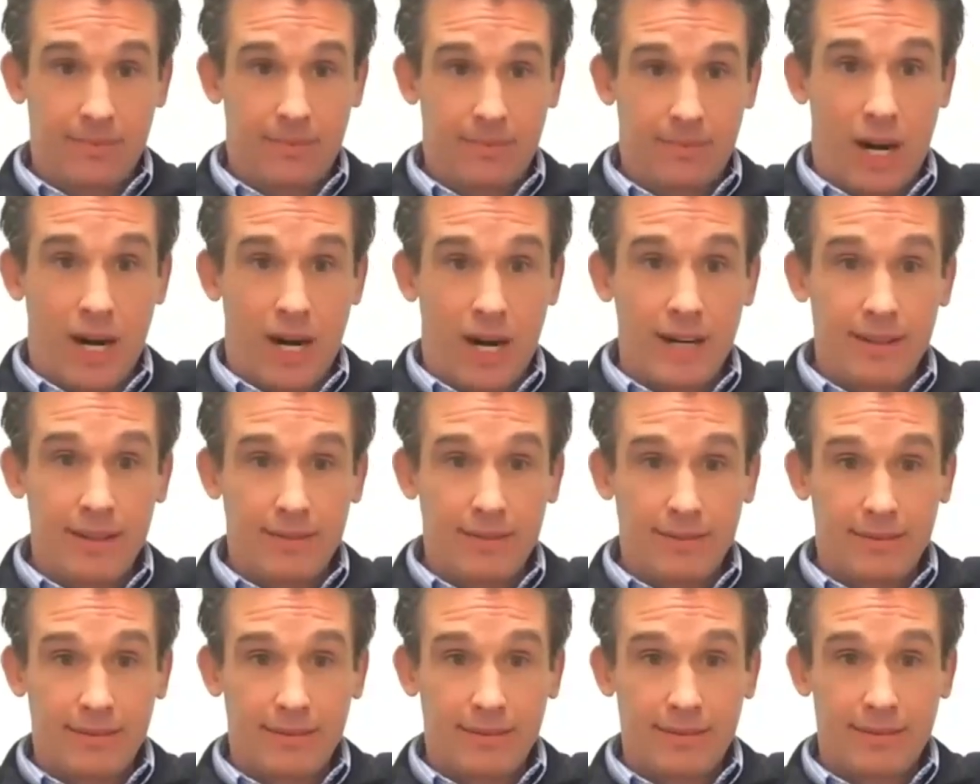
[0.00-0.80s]
right?
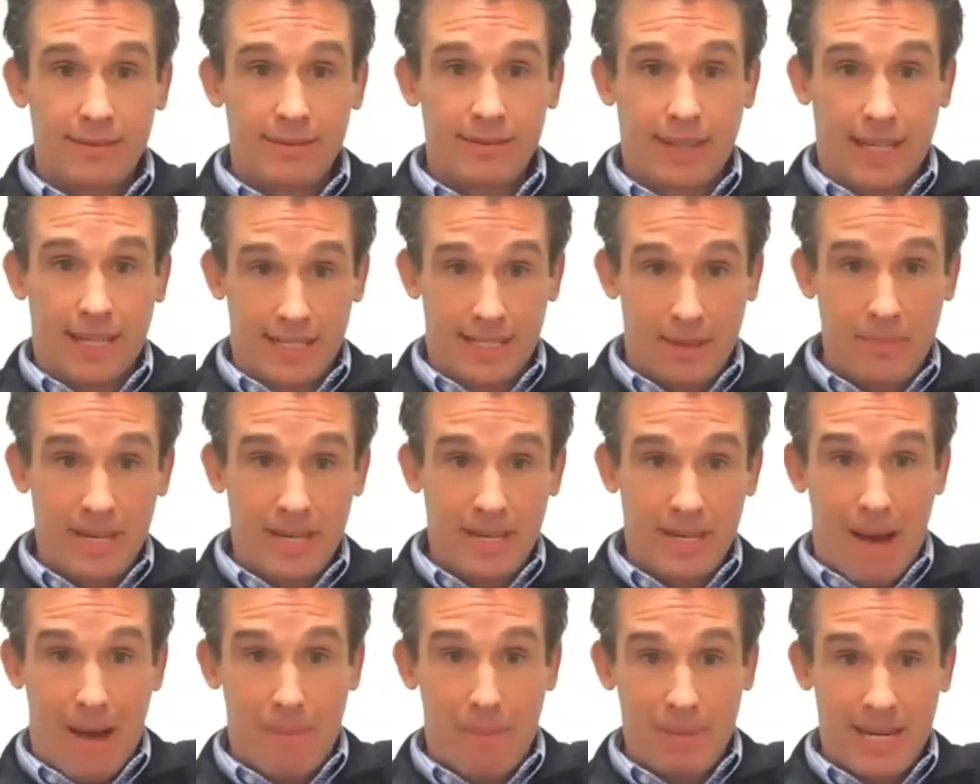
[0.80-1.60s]
Like
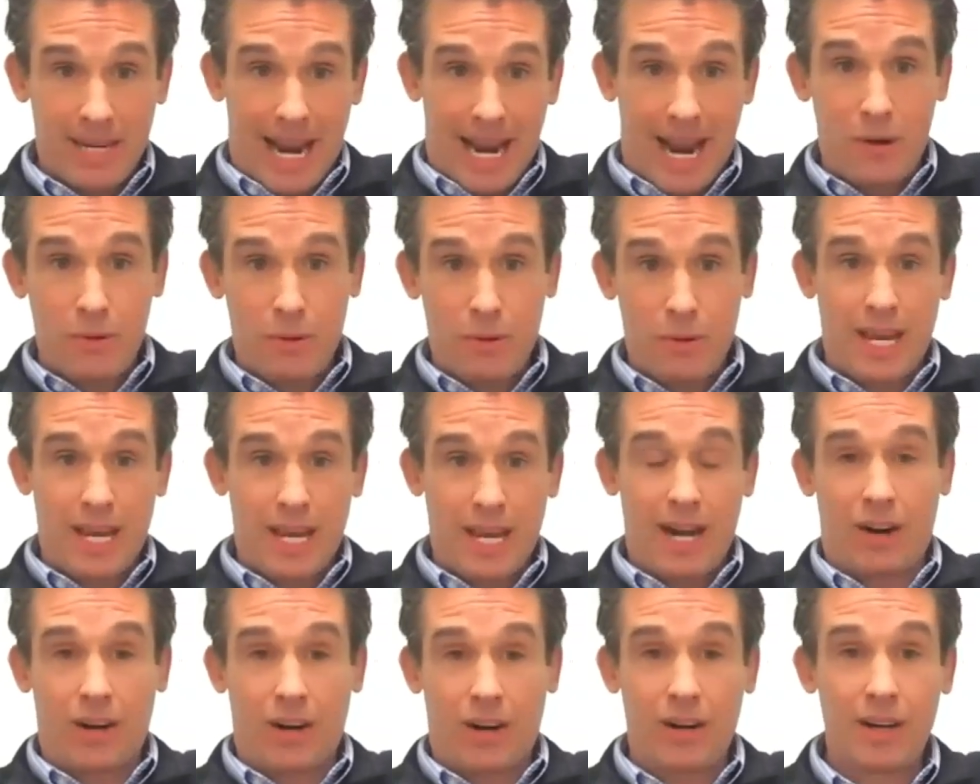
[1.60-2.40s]
something happened out
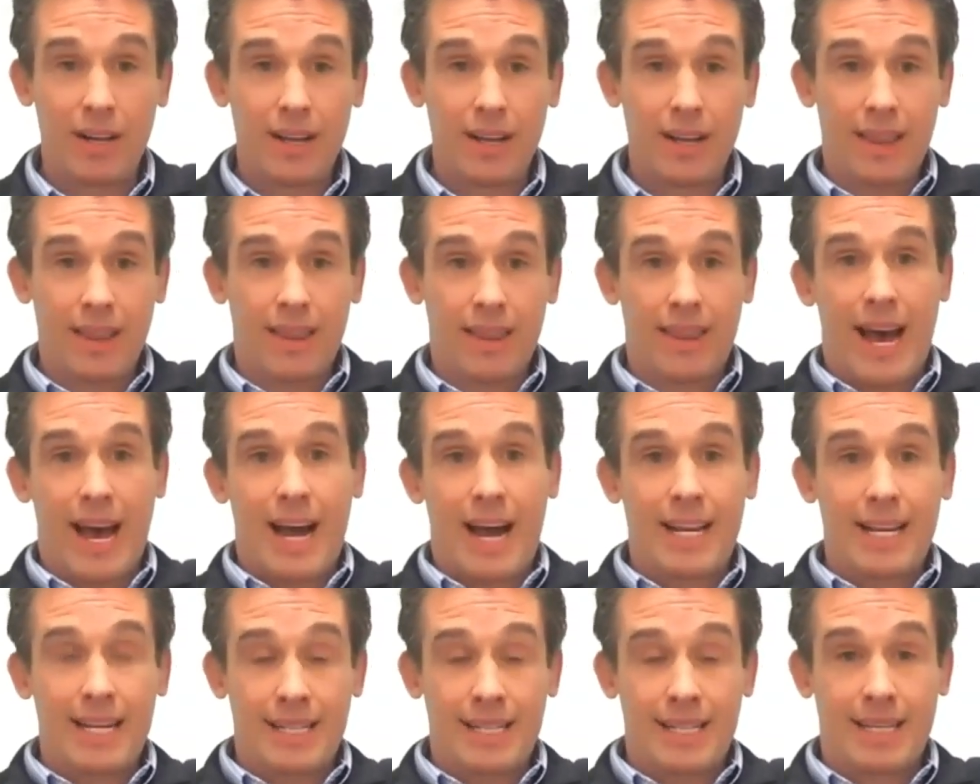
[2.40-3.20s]
there
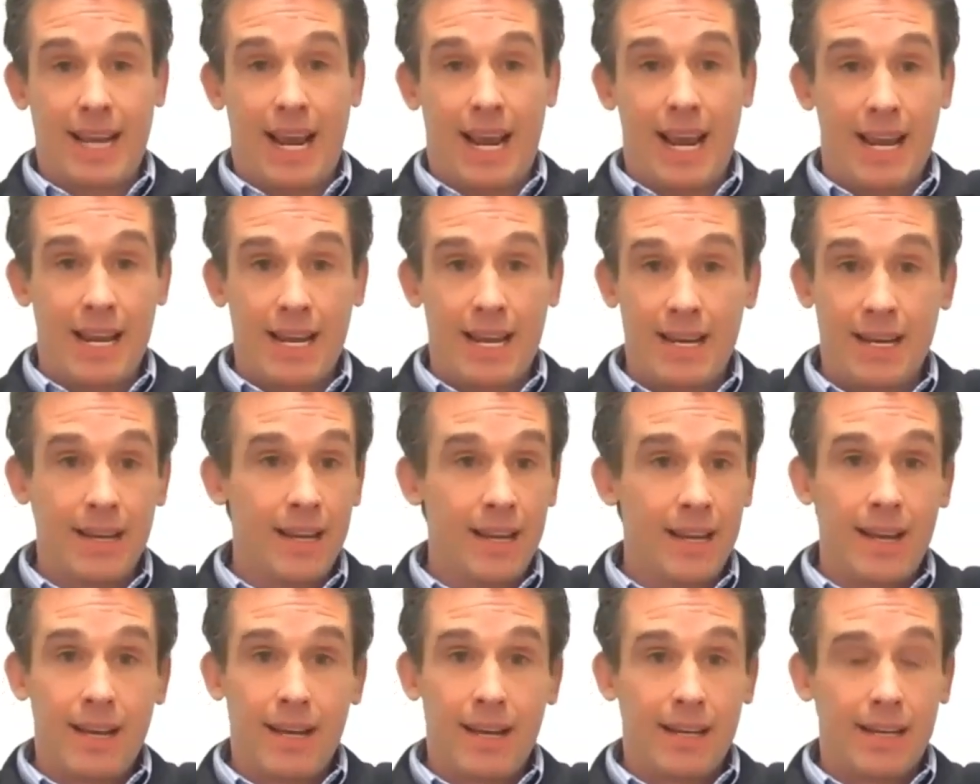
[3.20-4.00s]
that is a
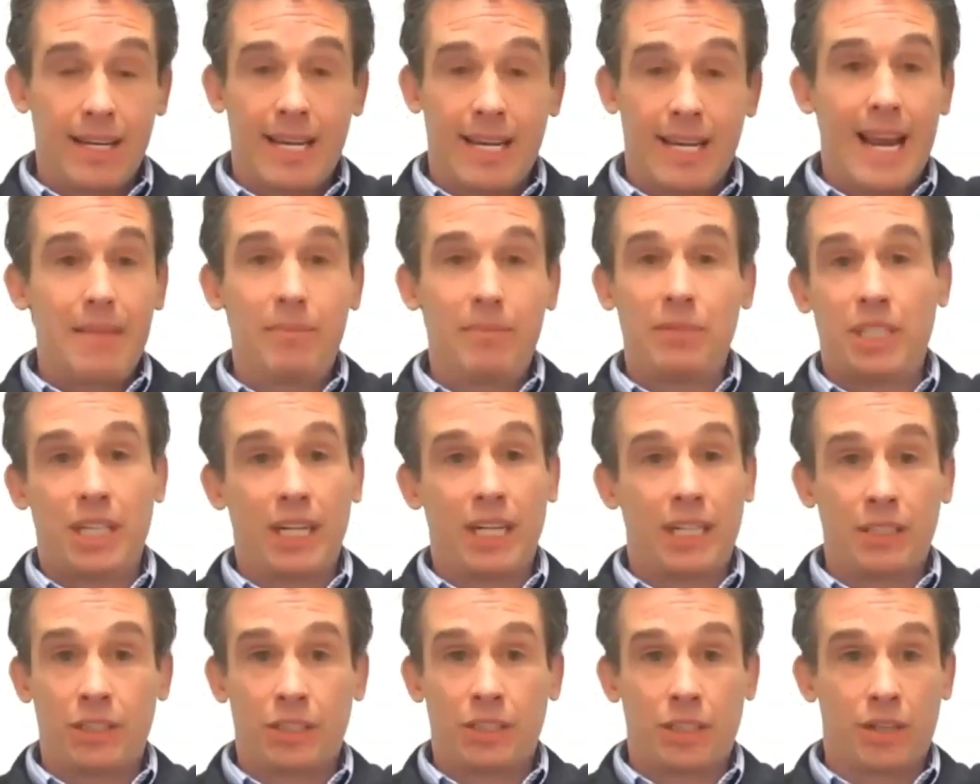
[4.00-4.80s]
game
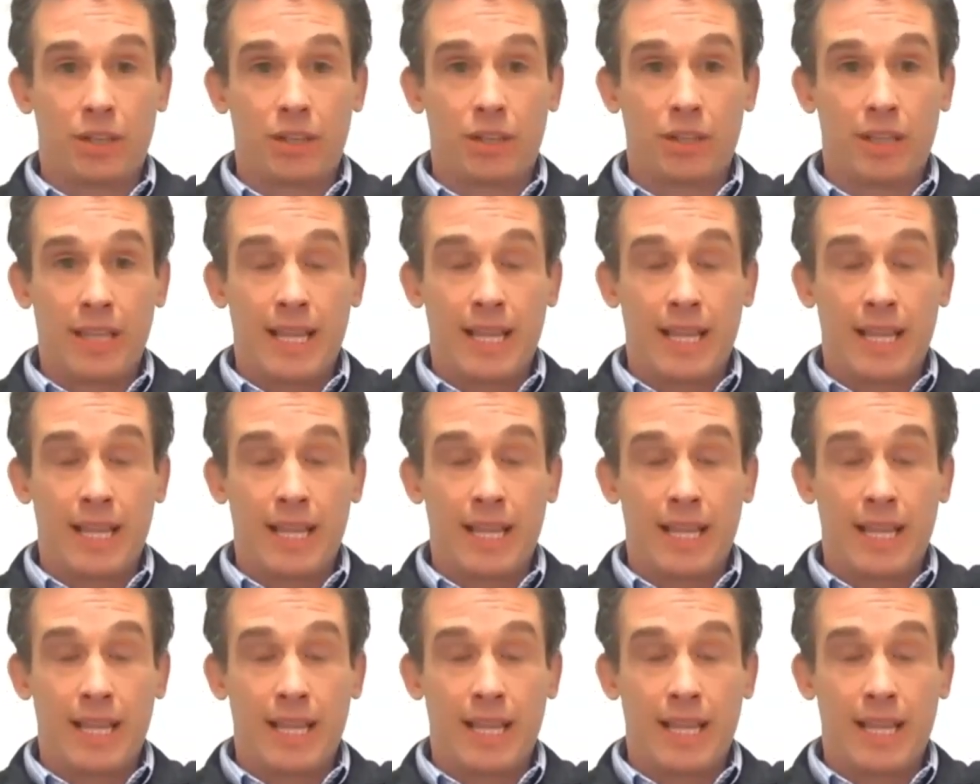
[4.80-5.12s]
changer.